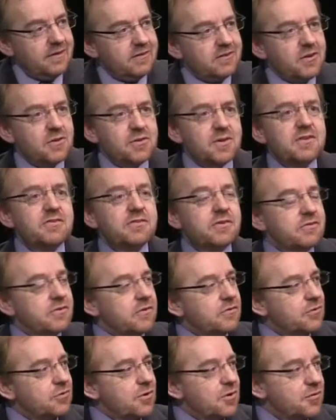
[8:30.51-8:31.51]
So this is
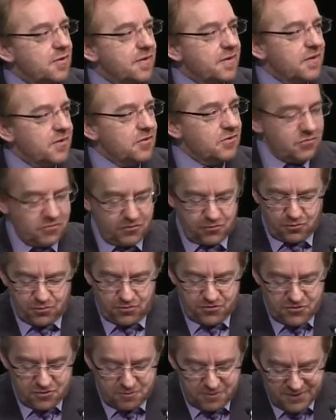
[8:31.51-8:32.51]
the sort of thing that used to
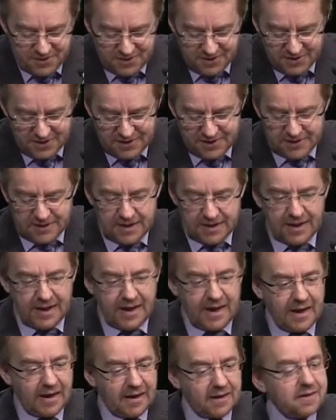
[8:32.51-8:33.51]
torture me
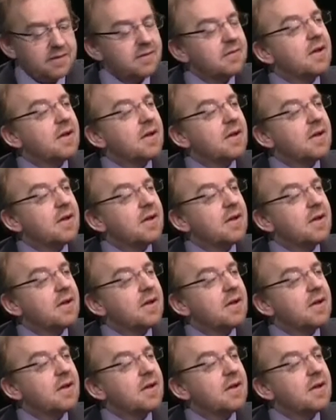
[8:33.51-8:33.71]
uh,